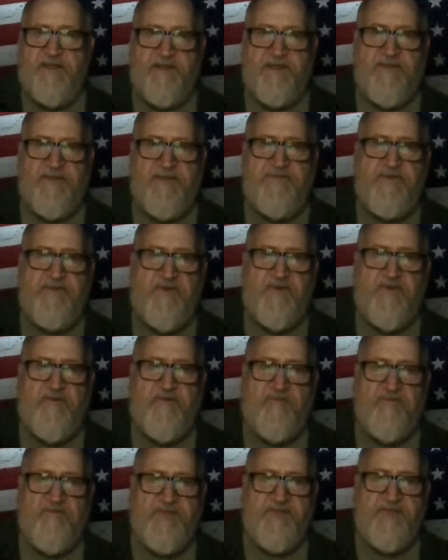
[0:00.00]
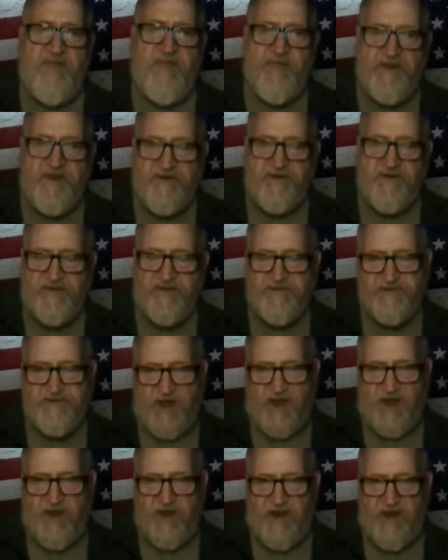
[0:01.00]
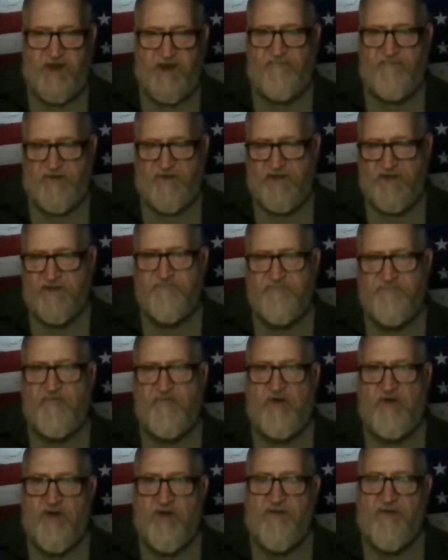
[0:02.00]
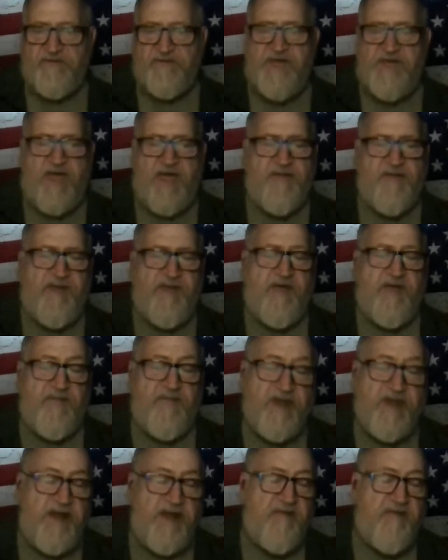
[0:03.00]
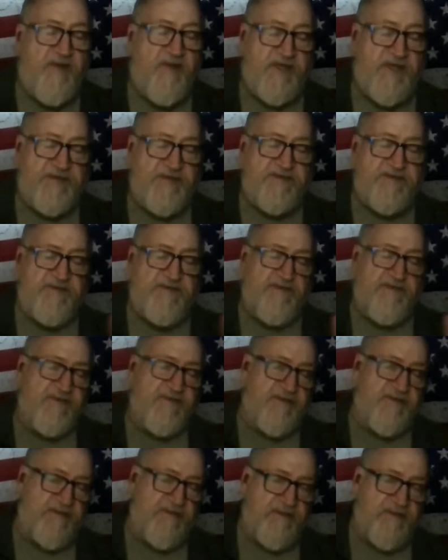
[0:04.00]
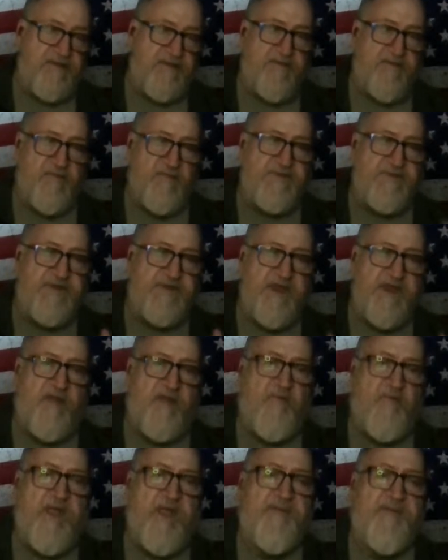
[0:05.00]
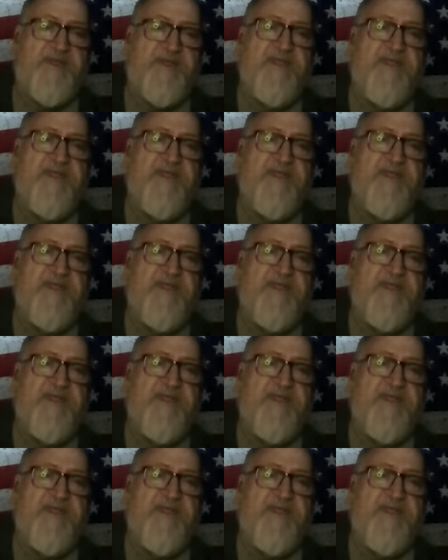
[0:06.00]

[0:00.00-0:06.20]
So they've been tariffing us for a long time now. But anyways, once again, I'm rambling.